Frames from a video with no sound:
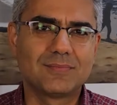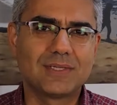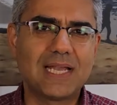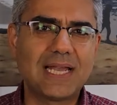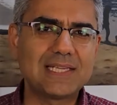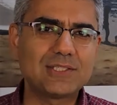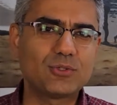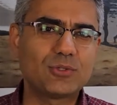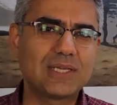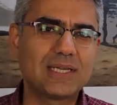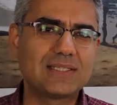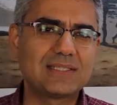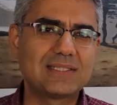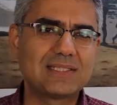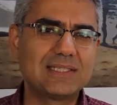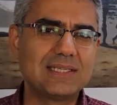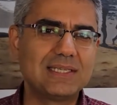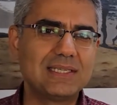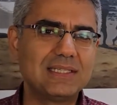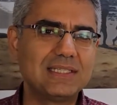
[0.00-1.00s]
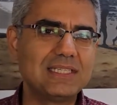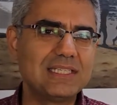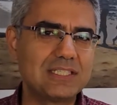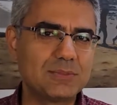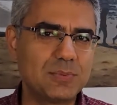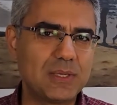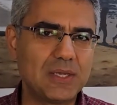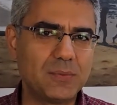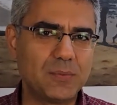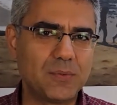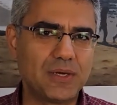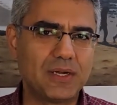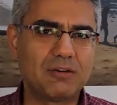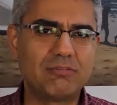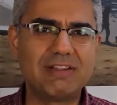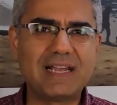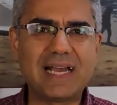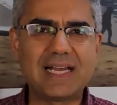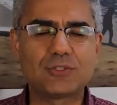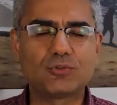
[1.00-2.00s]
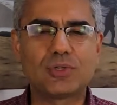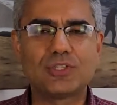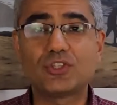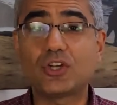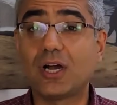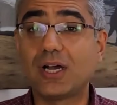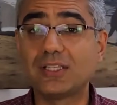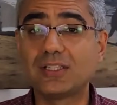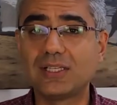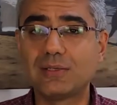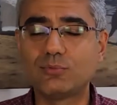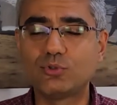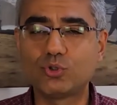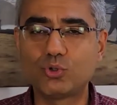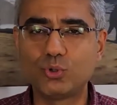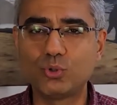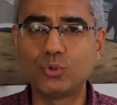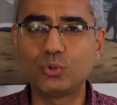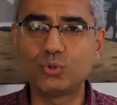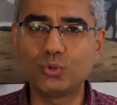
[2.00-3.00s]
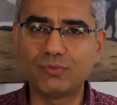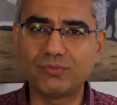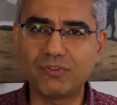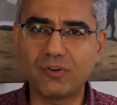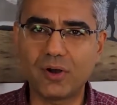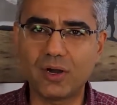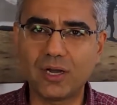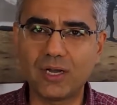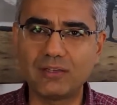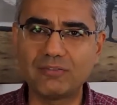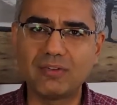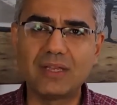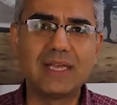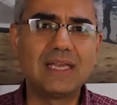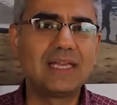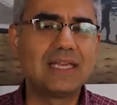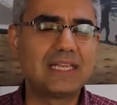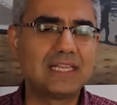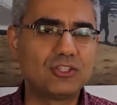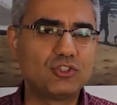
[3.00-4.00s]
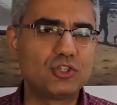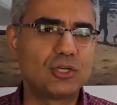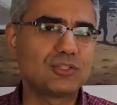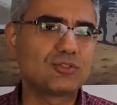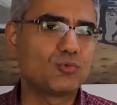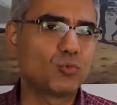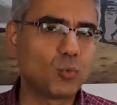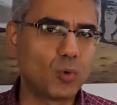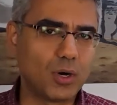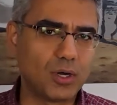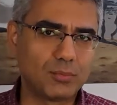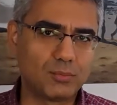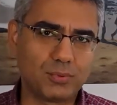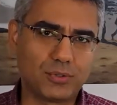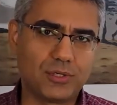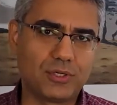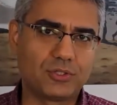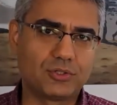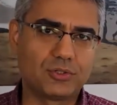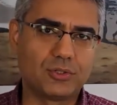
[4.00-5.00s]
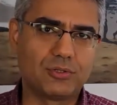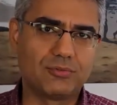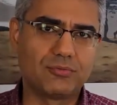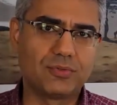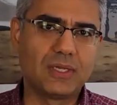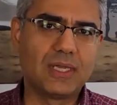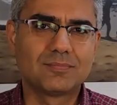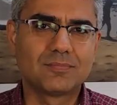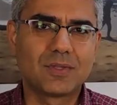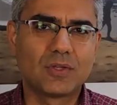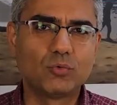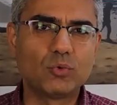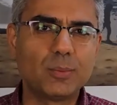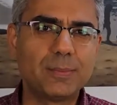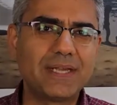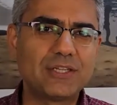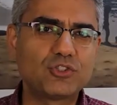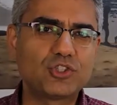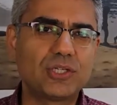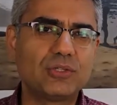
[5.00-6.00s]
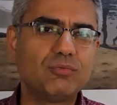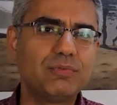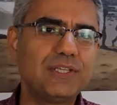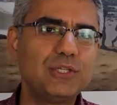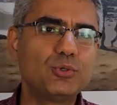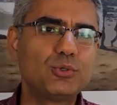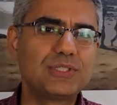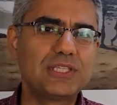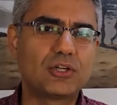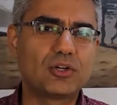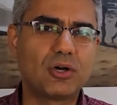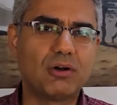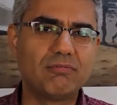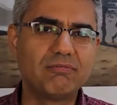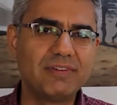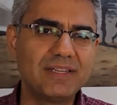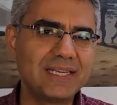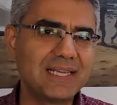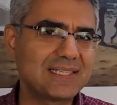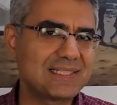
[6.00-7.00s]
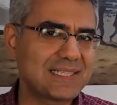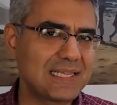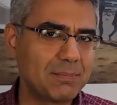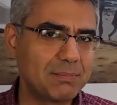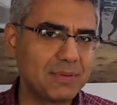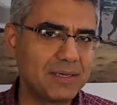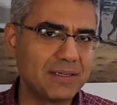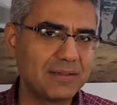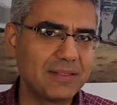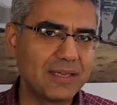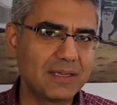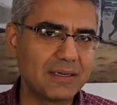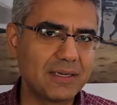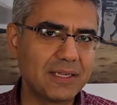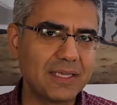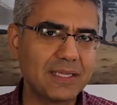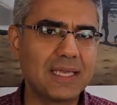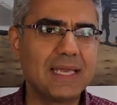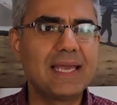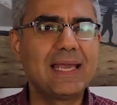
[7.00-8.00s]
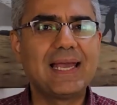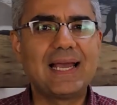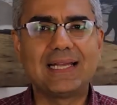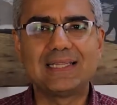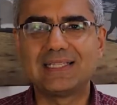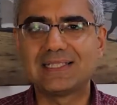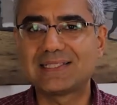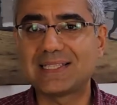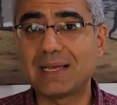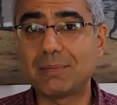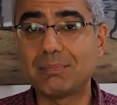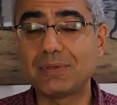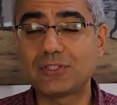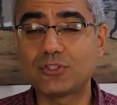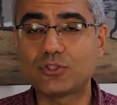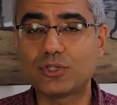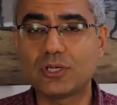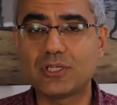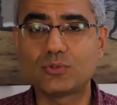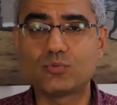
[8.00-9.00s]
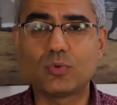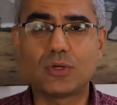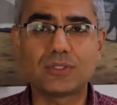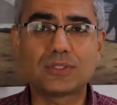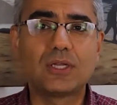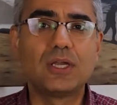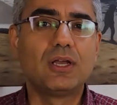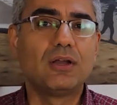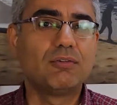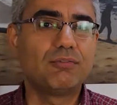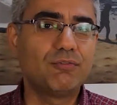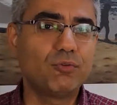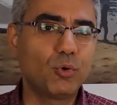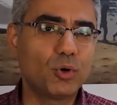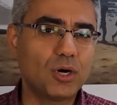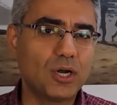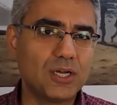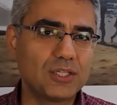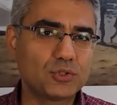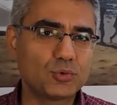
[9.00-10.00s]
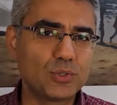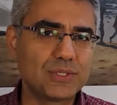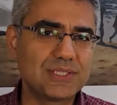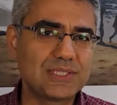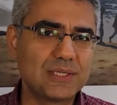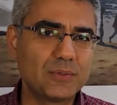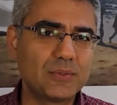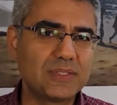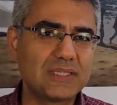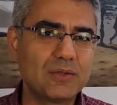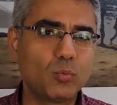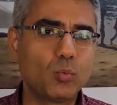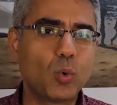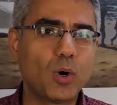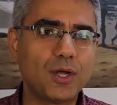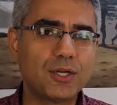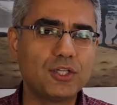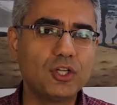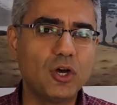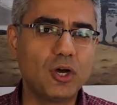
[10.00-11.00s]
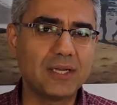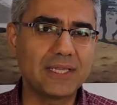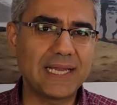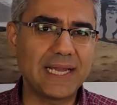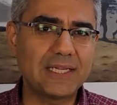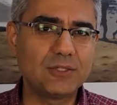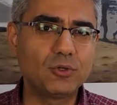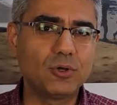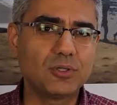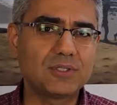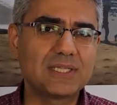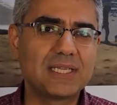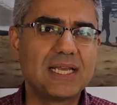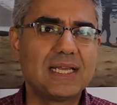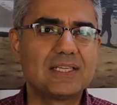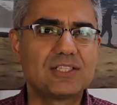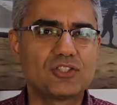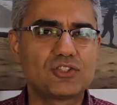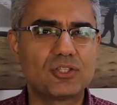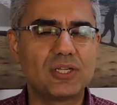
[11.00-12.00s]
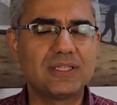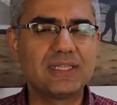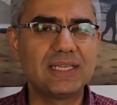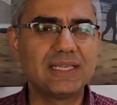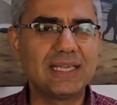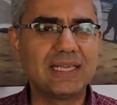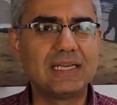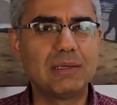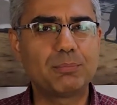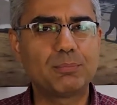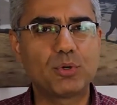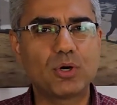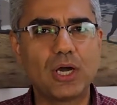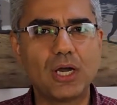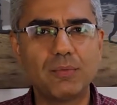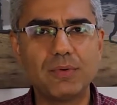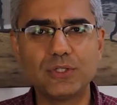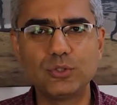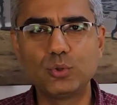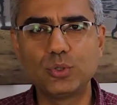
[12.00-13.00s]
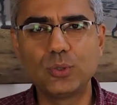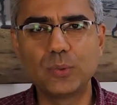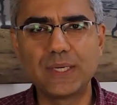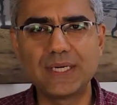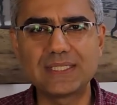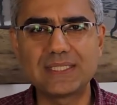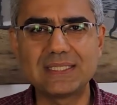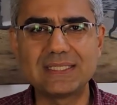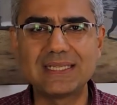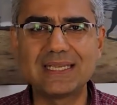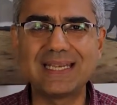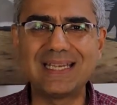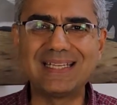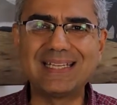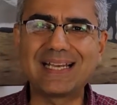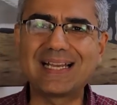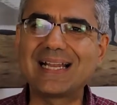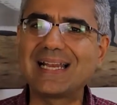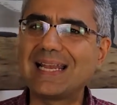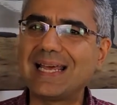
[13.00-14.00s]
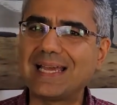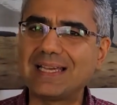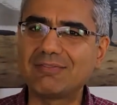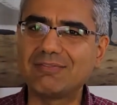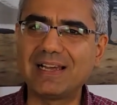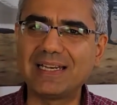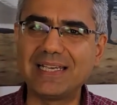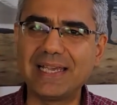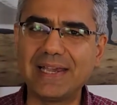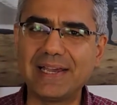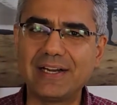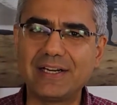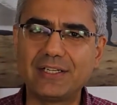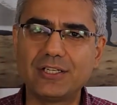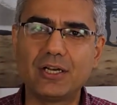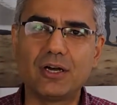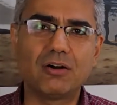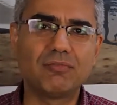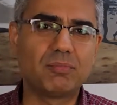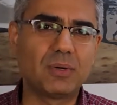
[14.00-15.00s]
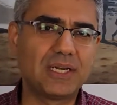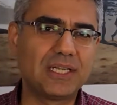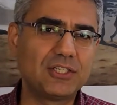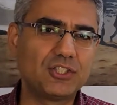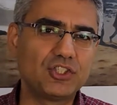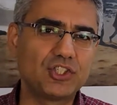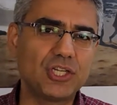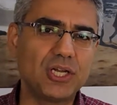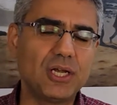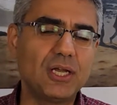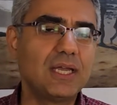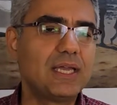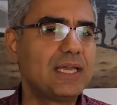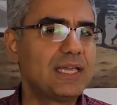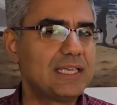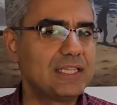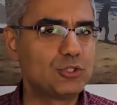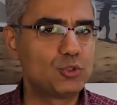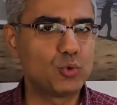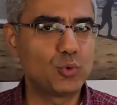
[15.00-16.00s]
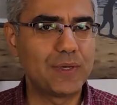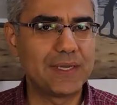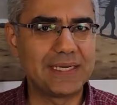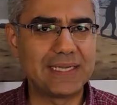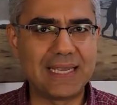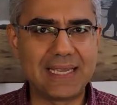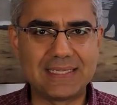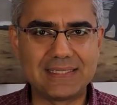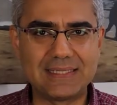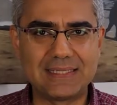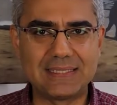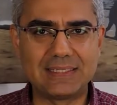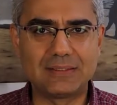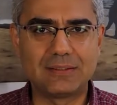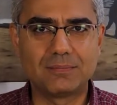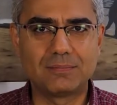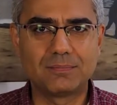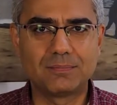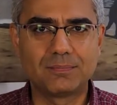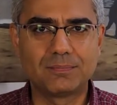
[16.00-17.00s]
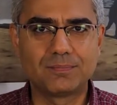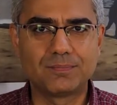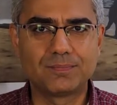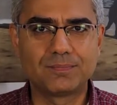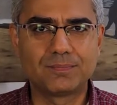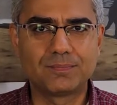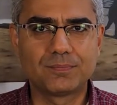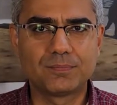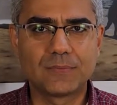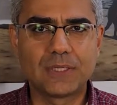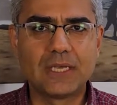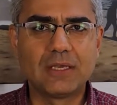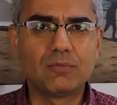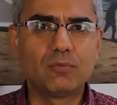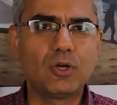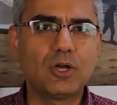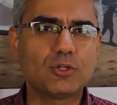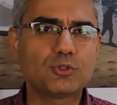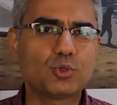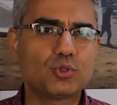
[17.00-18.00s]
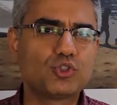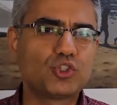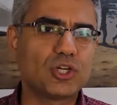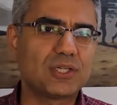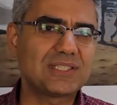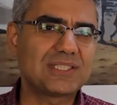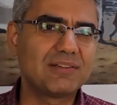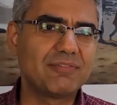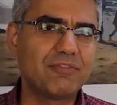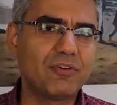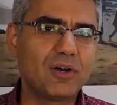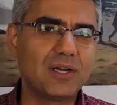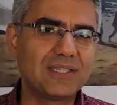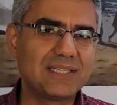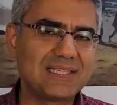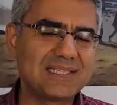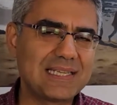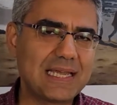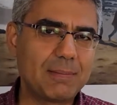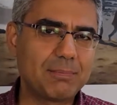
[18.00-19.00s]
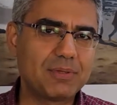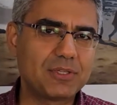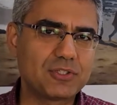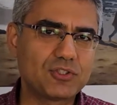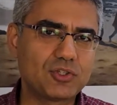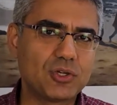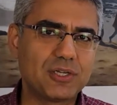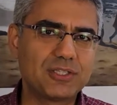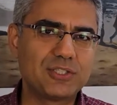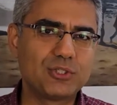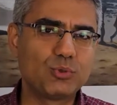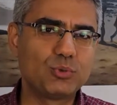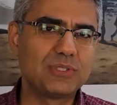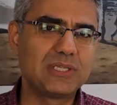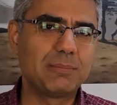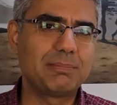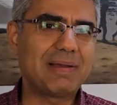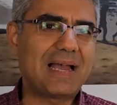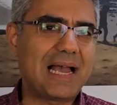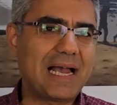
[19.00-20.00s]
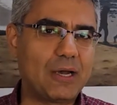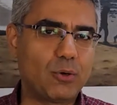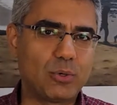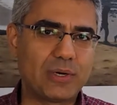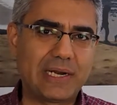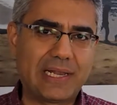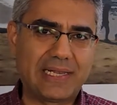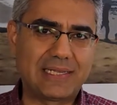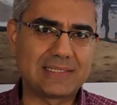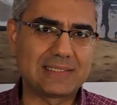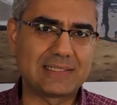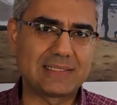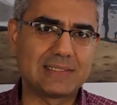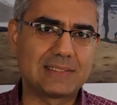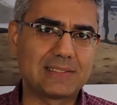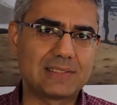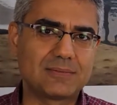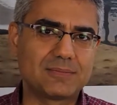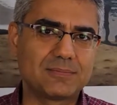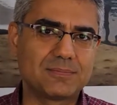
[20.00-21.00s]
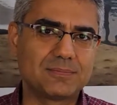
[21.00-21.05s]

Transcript: As you can see in this paper, we address items 2 to 5 in just one paragraph. We mentioned we used the convenient sampling technique and the sample size was 471 young adults studying in a private university in the Klang Valley area of Malaysia in 2018. We also justified the sample size using power analysis.